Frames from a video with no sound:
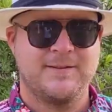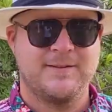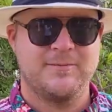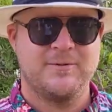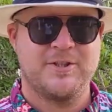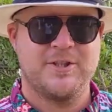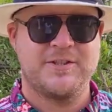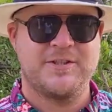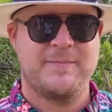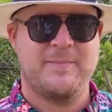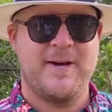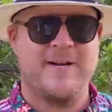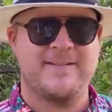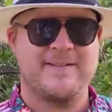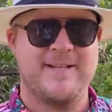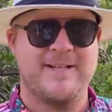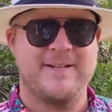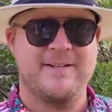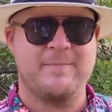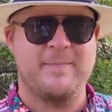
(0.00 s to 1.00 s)
So we're just about
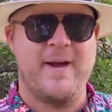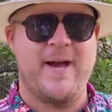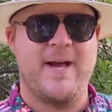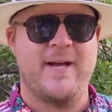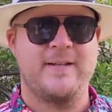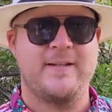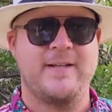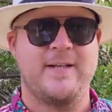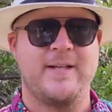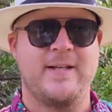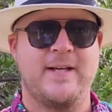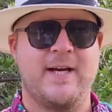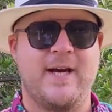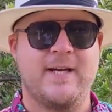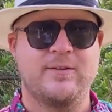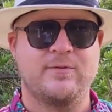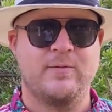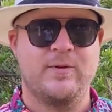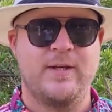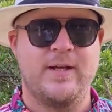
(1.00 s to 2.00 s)
to hit the band here
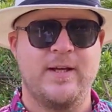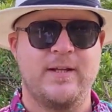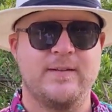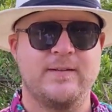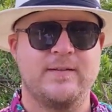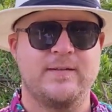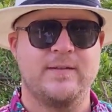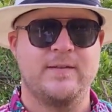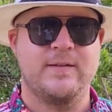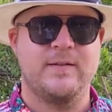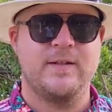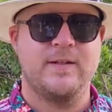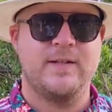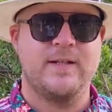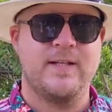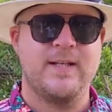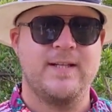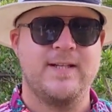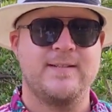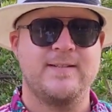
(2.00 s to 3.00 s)
as we're into
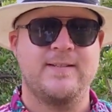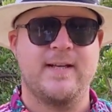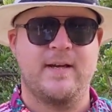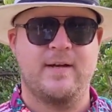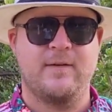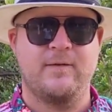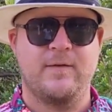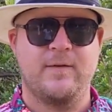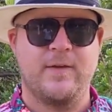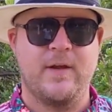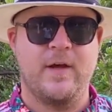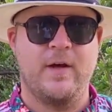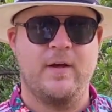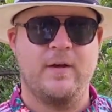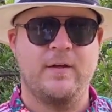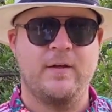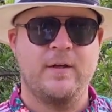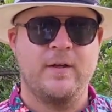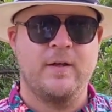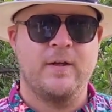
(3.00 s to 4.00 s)
the second
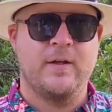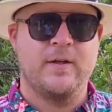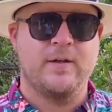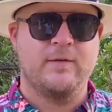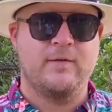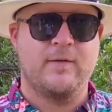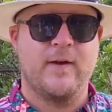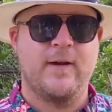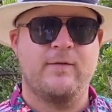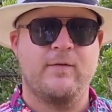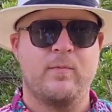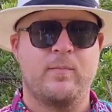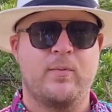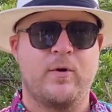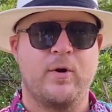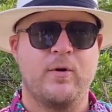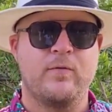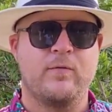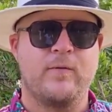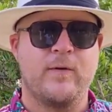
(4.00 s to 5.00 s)
third. The flavor
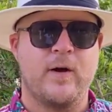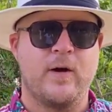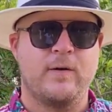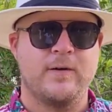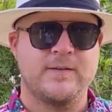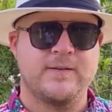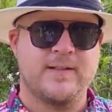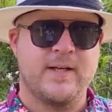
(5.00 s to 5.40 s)
profile has